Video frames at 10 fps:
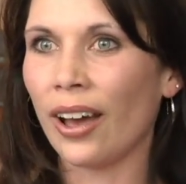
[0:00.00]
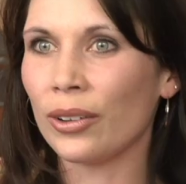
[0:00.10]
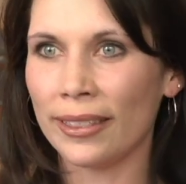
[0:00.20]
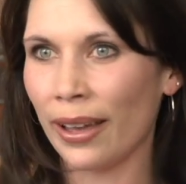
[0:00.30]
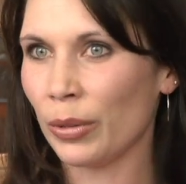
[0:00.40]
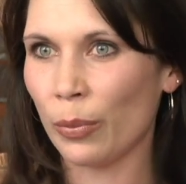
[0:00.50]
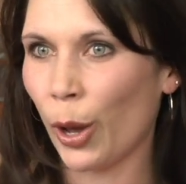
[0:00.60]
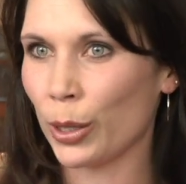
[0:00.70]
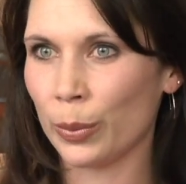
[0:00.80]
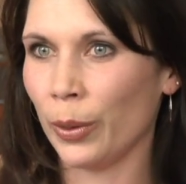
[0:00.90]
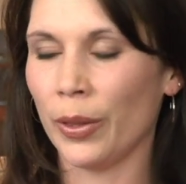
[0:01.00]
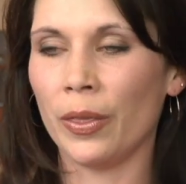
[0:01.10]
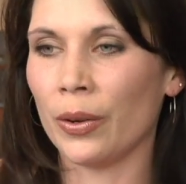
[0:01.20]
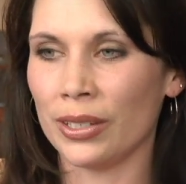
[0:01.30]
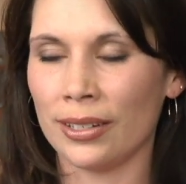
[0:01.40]
could that be possible, that
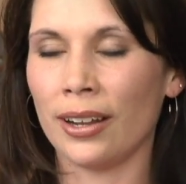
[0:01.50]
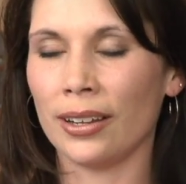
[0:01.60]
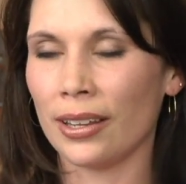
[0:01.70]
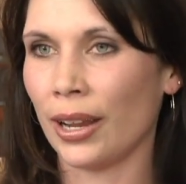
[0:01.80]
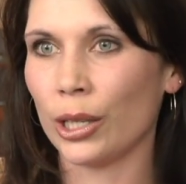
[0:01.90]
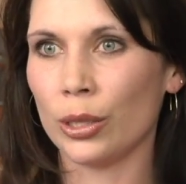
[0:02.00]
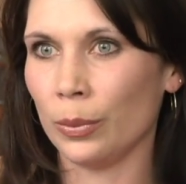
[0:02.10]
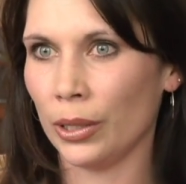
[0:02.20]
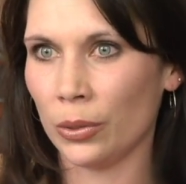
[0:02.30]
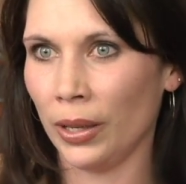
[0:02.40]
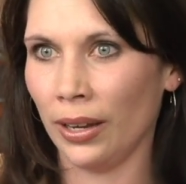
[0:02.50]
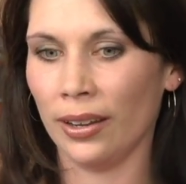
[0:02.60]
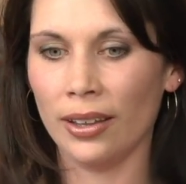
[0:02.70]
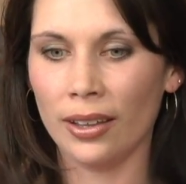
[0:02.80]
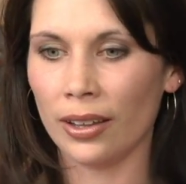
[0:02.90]
there is not a connection between
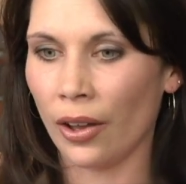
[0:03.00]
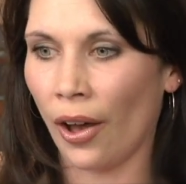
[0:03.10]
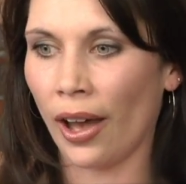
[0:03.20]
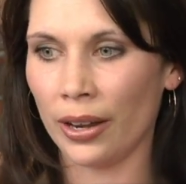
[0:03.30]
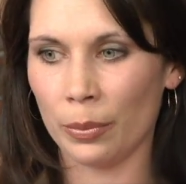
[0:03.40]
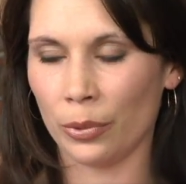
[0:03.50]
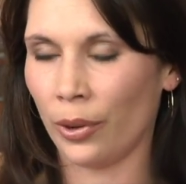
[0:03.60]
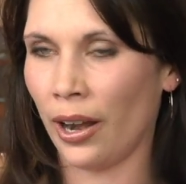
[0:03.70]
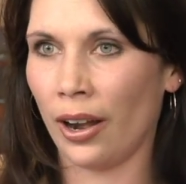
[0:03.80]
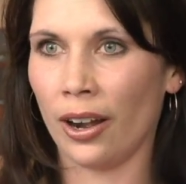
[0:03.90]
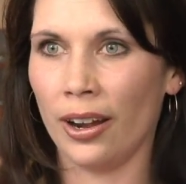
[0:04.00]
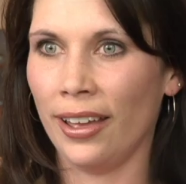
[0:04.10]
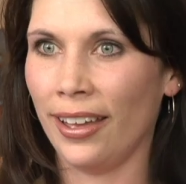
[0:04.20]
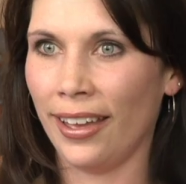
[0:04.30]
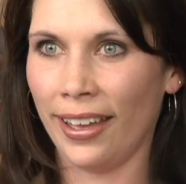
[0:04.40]
God and prayer
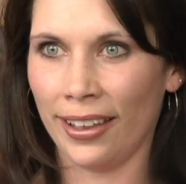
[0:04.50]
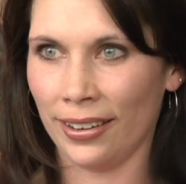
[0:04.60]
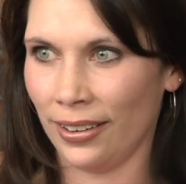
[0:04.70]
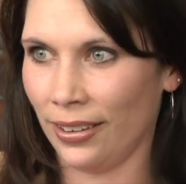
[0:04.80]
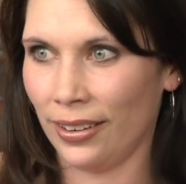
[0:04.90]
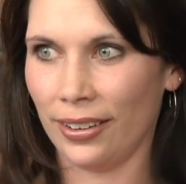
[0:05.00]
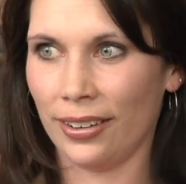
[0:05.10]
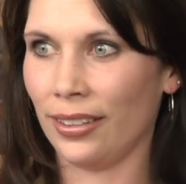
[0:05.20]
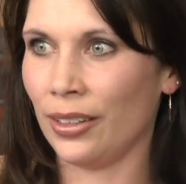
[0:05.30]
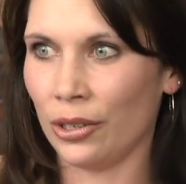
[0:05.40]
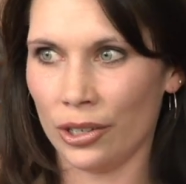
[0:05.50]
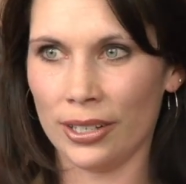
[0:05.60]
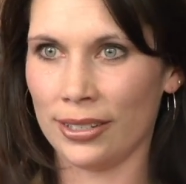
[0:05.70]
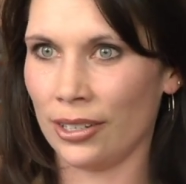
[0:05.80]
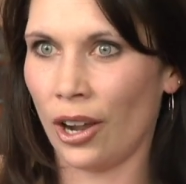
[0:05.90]
and the
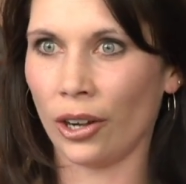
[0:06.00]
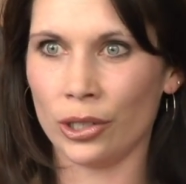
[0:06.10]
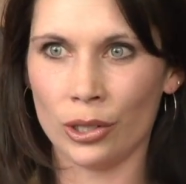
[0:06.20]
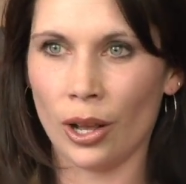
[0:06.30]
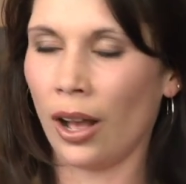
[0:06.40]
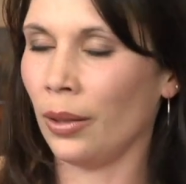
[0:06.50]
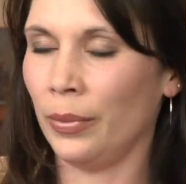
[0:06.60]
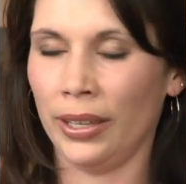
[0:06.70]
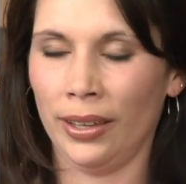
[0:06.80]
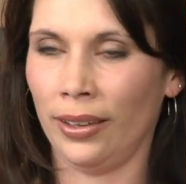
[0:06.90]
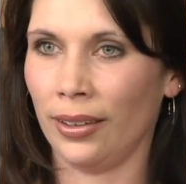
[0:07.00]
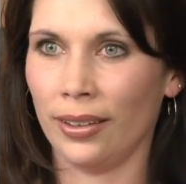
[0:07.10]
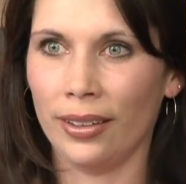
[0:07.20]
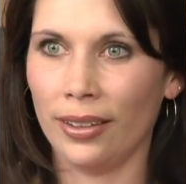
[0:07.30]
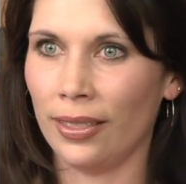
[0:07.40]
nurses and doctors all being
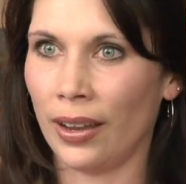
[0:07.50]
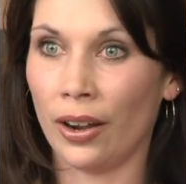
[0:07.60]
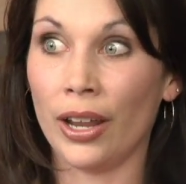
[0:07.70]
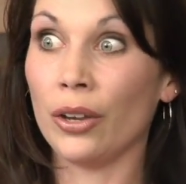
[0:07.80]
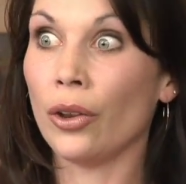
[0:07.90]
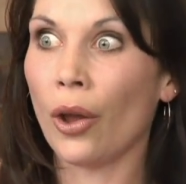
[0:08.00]
there and